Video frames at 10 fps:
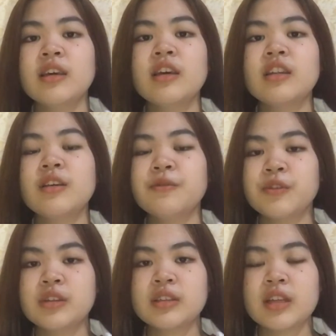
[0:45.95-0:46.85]
eating
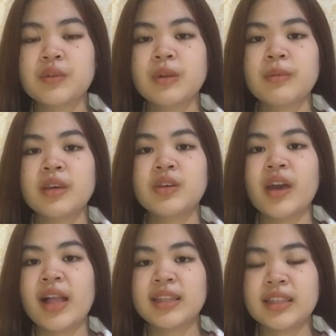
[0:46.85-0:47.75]
foods that will make you
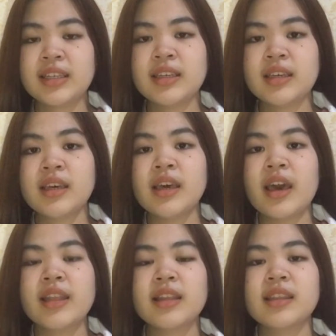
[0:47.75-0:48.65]
healthy,
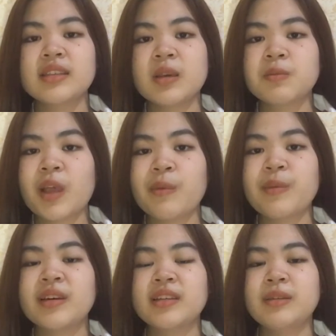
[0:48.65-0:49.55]
and at the same time,
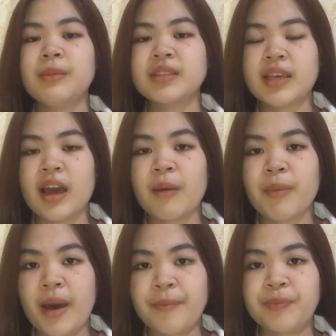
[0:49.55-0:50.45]
magiging masaya ka
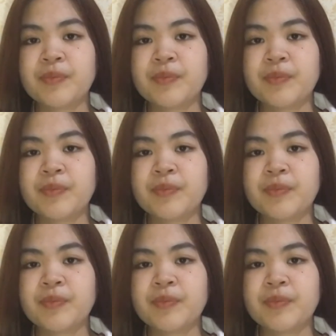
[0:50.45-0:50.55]
pa.